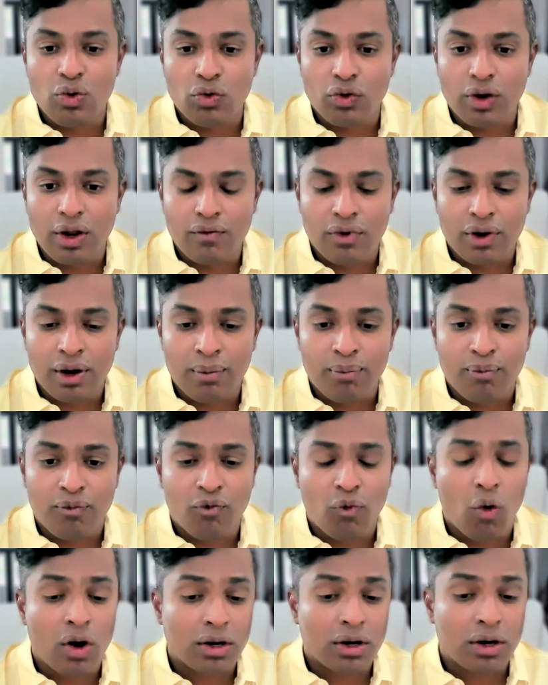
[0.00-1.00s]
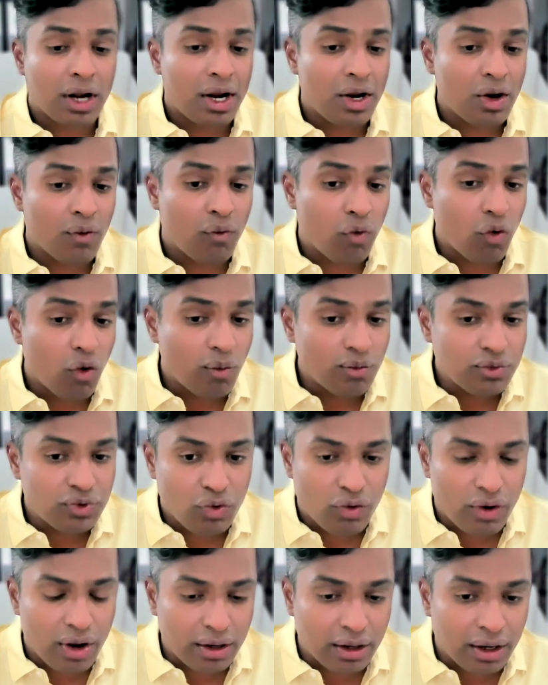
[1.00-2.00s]
looking for what kind of homes you
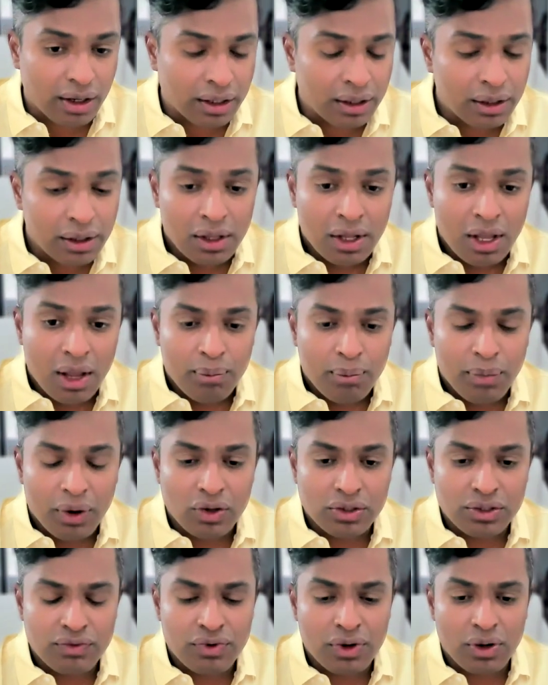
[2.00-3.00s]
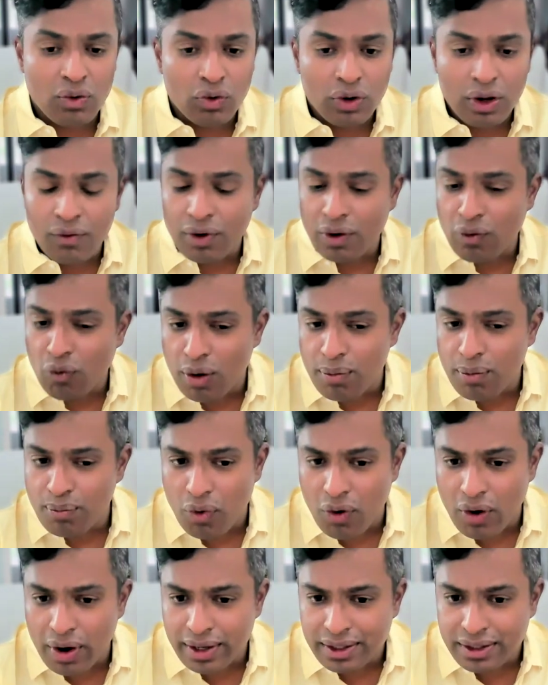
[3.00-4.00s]
can get it. Because if you're looking for
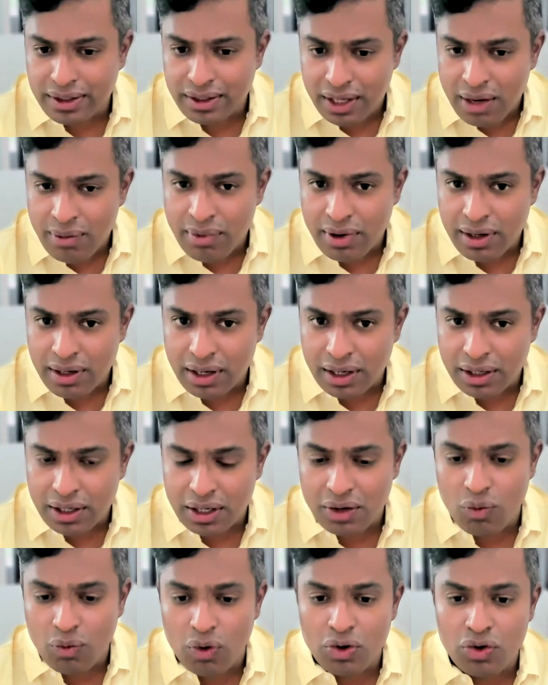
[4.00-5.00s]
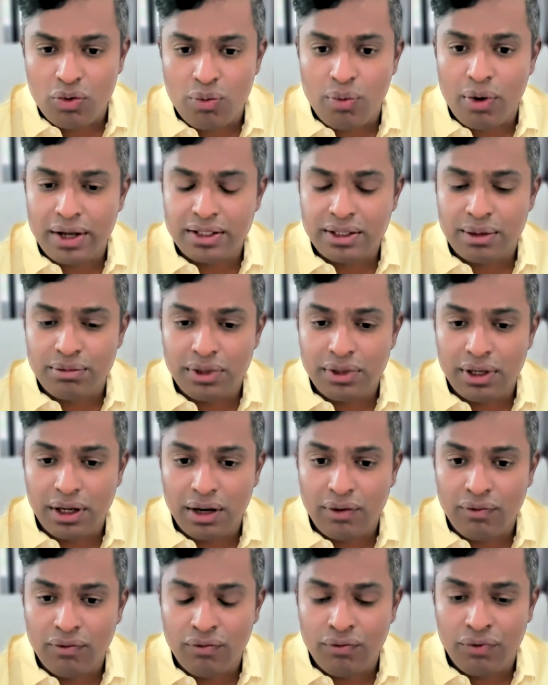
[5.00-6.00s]
1.3 million and you want to buy something
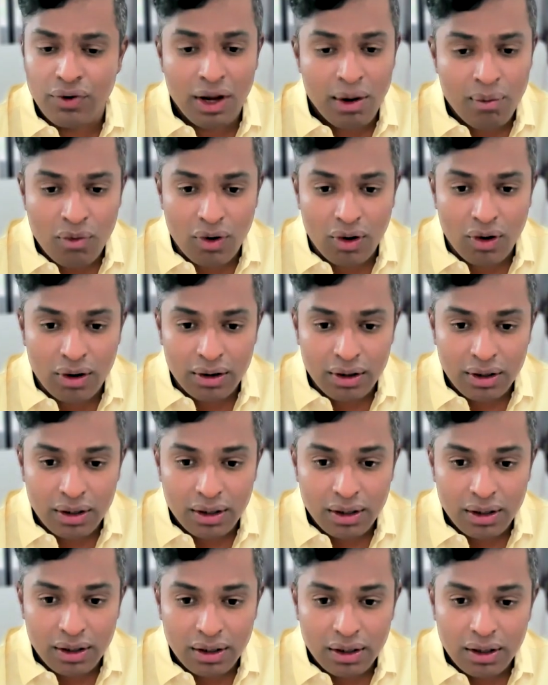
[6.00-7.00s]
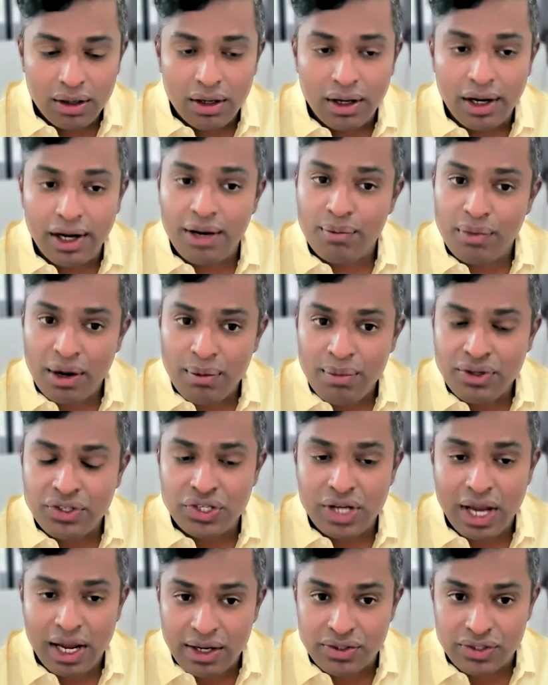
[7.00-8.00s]
in Fremont, it might be
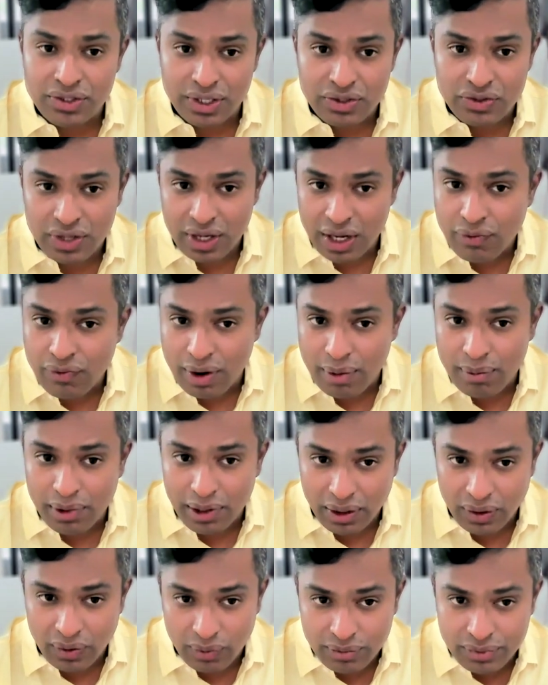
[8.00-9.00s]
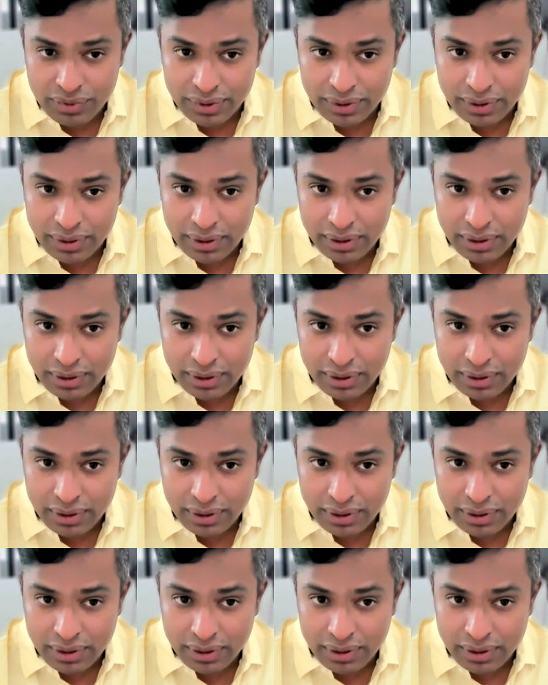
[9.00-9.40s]
challenging, single family homes.